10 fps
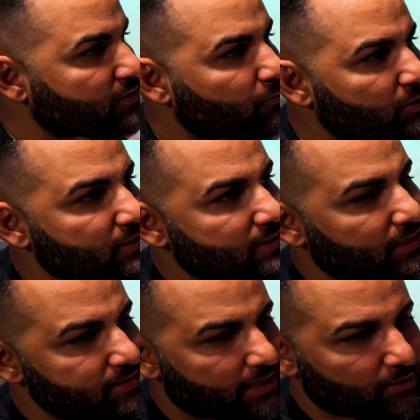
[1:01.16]
of real
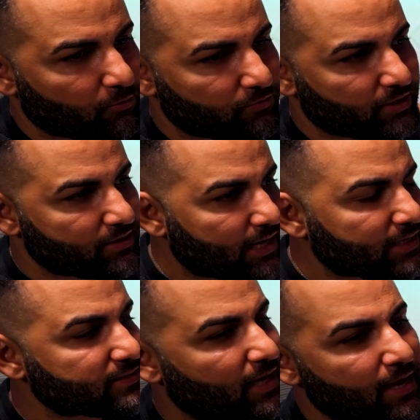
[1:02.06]
estate taking over the
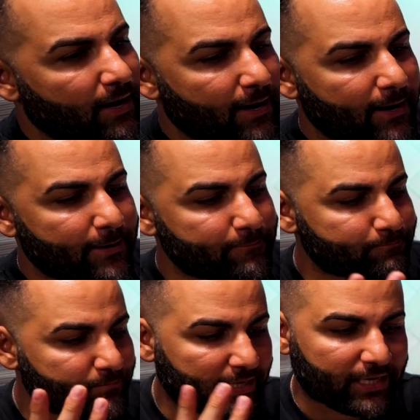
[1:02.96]
desk.
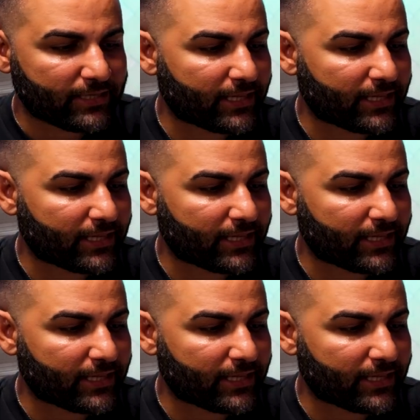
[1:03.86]
Again,